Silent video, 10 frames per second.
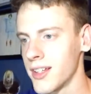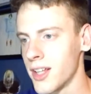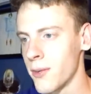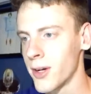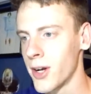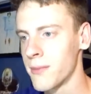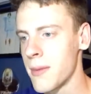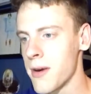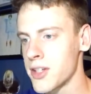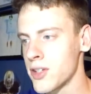There we go.
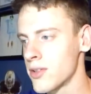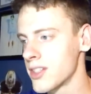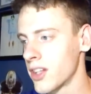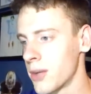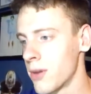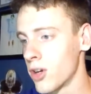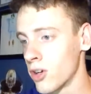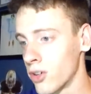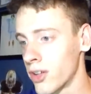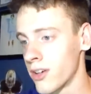Maybe I should do this a little bit
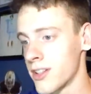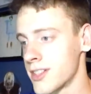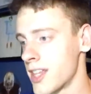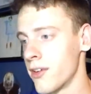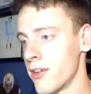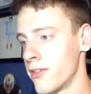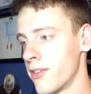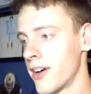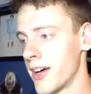earlier instead of